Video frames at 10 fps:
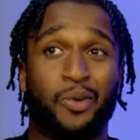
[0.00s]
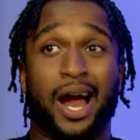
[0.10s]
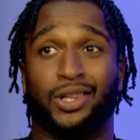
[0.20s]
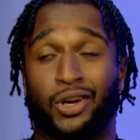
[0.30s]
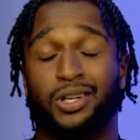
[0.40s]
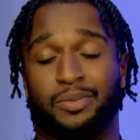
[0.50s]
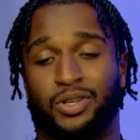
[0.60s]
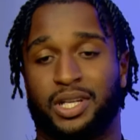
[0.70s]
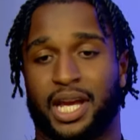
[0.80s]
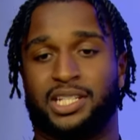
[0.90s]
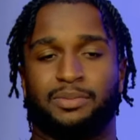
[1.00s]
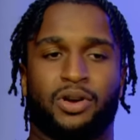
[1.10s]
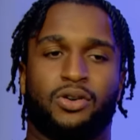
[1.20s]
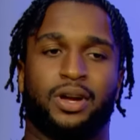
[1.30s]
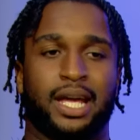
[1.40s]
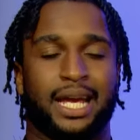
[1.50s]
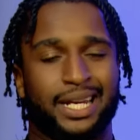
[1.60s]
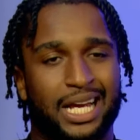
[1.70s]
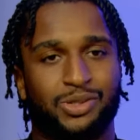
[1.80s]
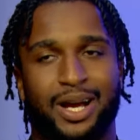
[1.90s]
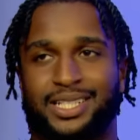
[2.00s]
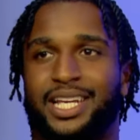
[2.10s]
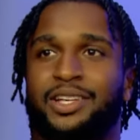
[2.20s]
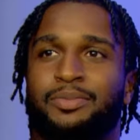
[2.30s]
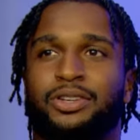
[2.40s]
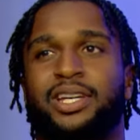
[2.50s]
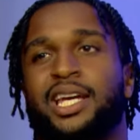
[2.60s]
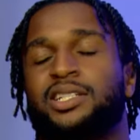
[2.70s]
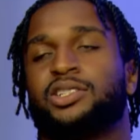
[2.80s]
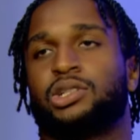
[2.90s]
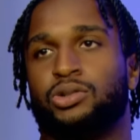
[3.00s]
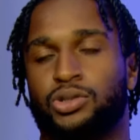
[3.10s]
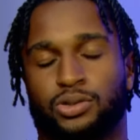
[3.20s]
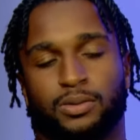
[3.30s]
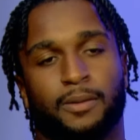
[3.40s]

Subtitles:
I learned communication, bro. And that's why I say communication is crucial.